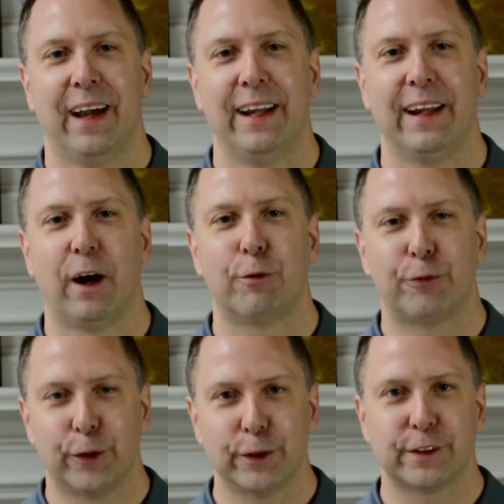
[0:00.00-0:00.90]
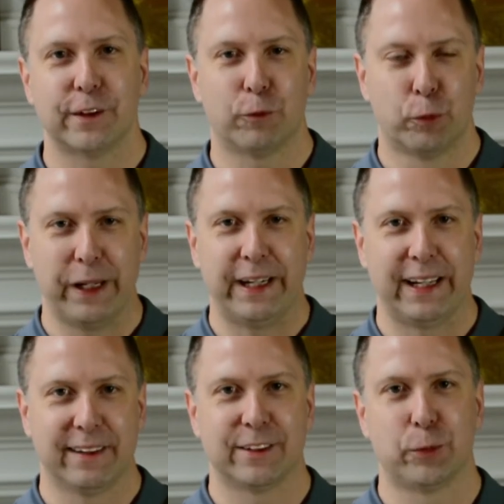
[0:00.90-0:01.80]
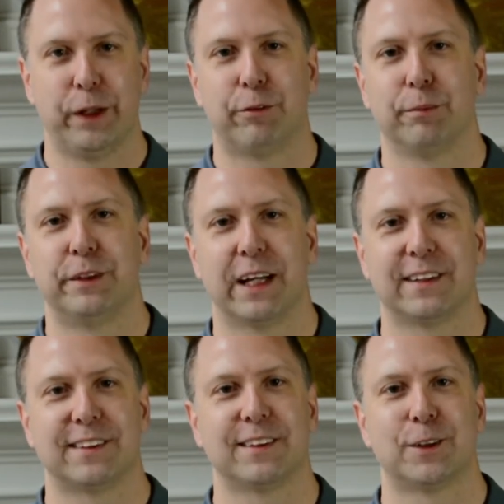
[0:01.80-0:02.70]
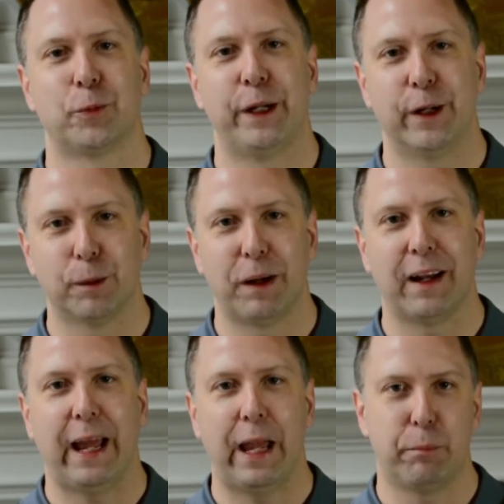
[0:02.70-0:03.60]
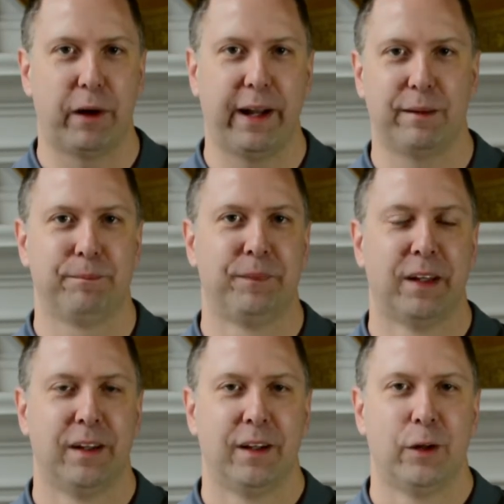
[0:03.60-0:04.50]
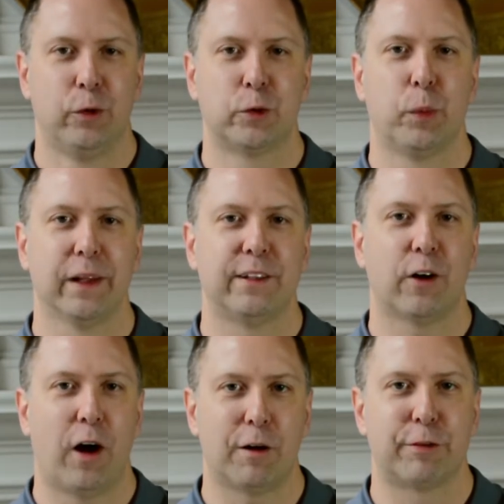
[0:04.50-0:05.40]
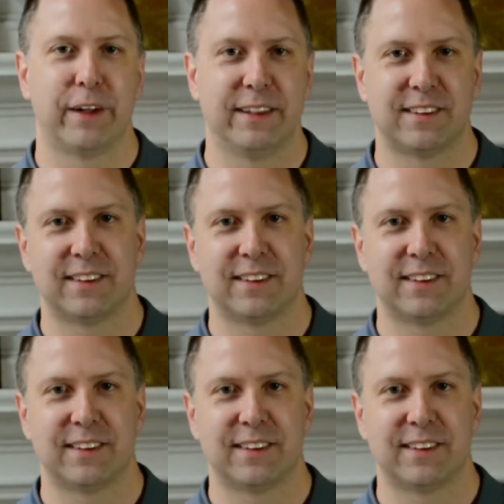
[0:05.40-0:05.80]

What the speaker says: And in our first reading this week from Genesis, we hear about Abraham, who is willing to offer his